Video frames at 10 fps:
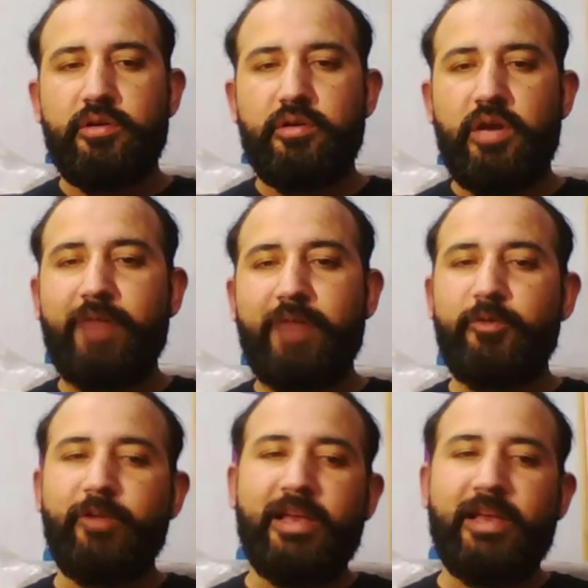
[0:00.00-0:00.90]
uh,
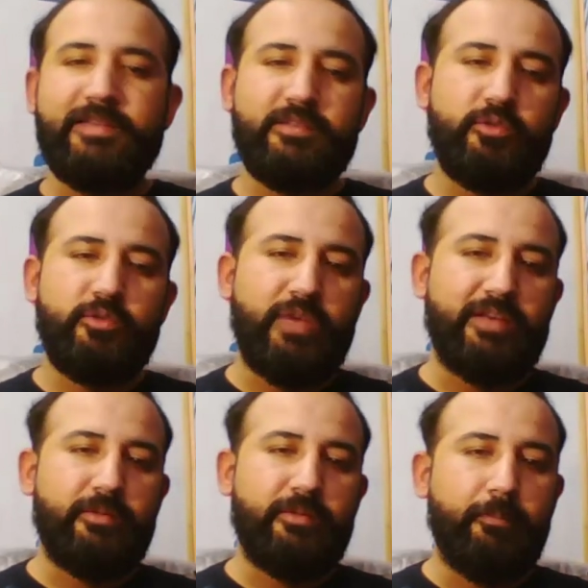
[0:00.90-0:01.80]
after utilize you
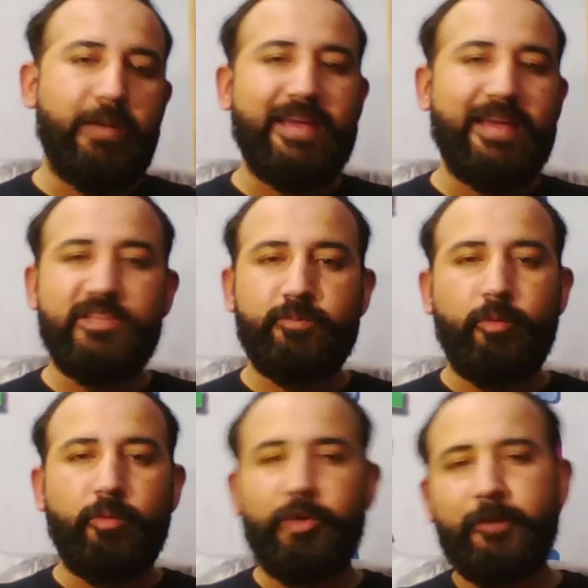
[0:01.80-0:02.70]
can buy this
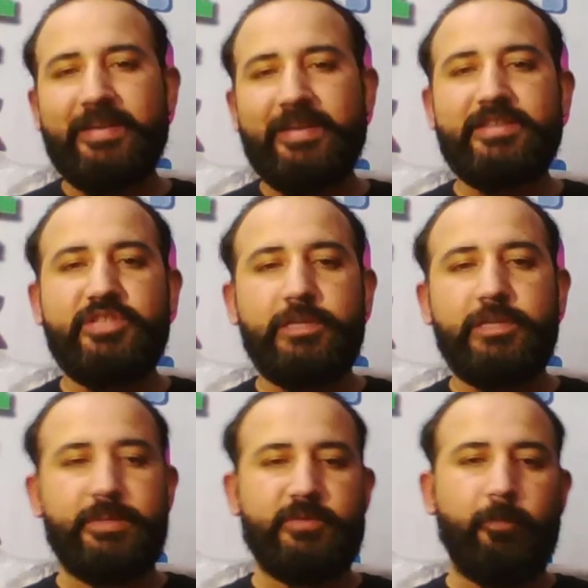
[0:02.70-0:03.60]
product very
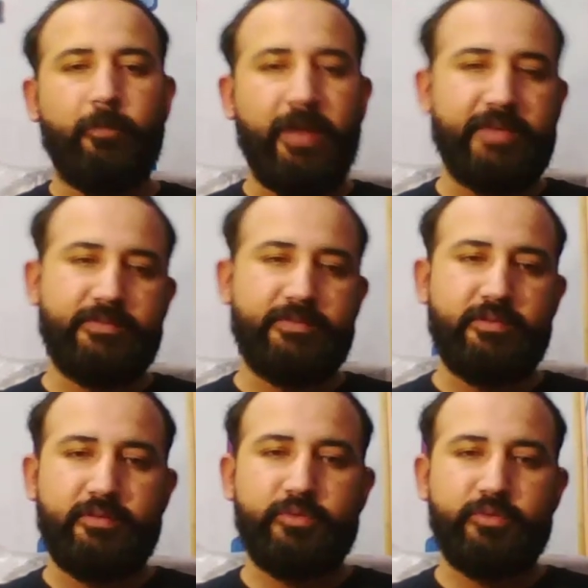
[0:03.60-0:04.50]
cheapest
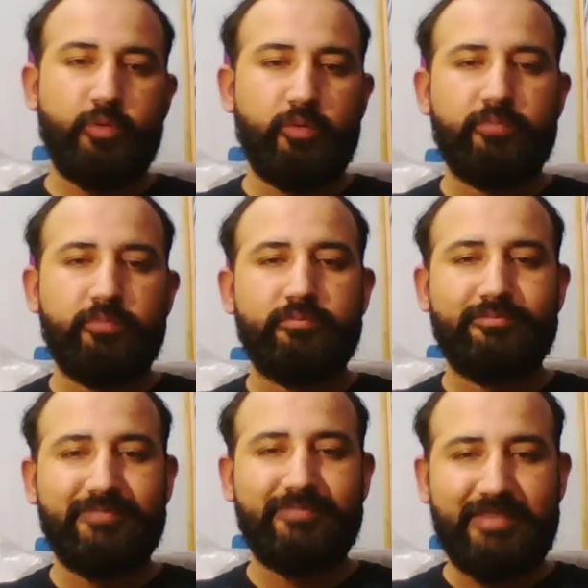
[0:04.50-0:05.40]
price so
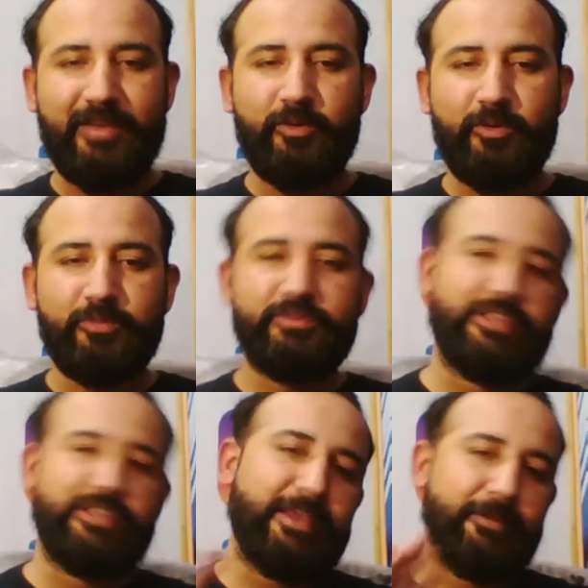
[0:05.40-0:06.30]
thank you
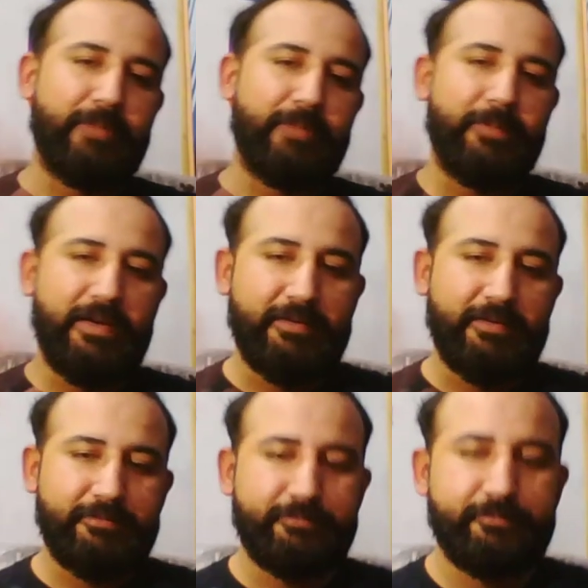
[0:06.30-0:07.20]
take care bye
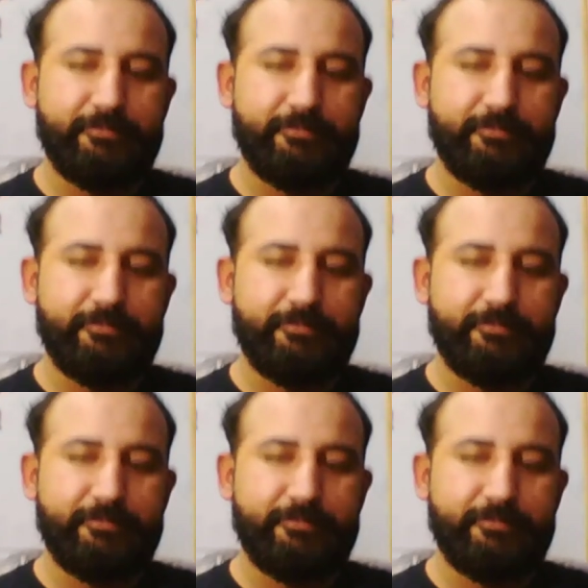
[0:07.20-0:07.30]
bye